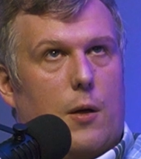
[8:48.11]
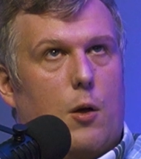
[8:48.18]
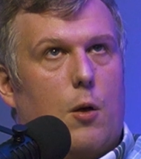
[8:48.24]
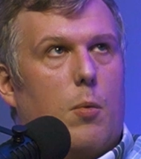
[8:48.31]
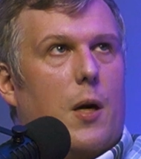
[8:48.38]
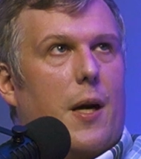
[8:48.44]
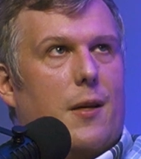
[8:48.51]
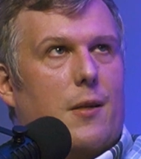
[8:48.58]

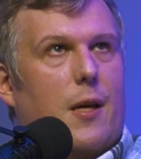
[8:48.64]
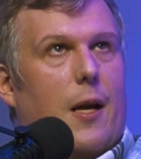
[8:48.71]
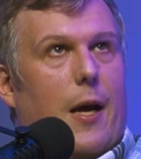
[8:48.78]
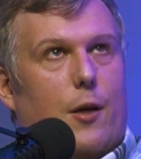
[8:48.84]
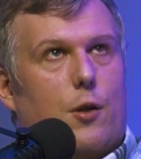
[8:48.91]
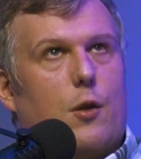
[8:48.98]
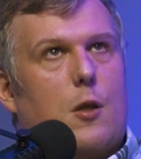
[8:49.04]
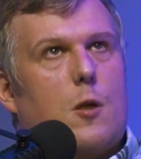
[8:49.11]
Kubernetes can
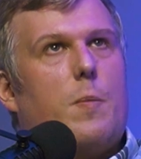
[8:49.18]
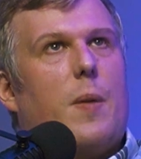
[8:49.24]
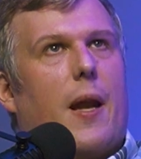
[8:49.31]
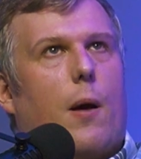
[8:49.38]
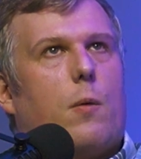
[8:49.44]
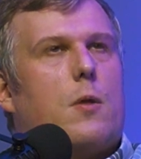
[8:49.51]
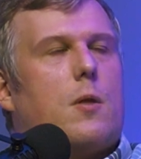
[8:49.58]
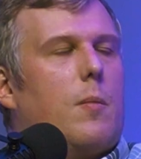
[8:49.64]
actually spin
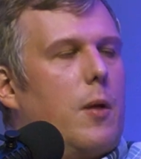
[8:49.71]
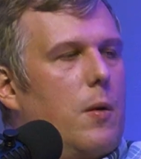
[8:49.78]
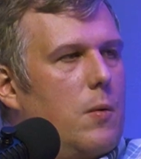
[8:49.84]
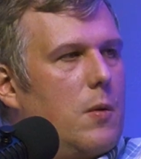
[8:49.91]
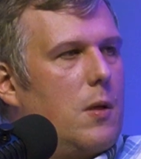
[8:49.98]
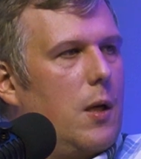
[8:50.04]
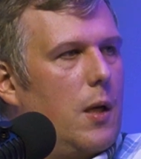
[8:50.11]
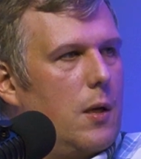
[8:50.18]
out some of
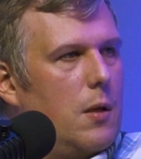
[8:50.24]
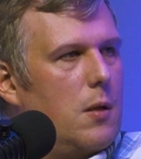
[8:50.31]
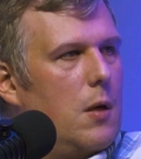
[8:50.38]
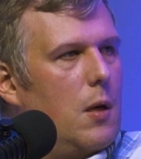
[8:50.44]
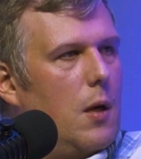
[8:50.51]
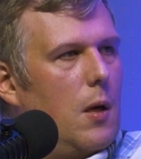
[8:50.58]
those things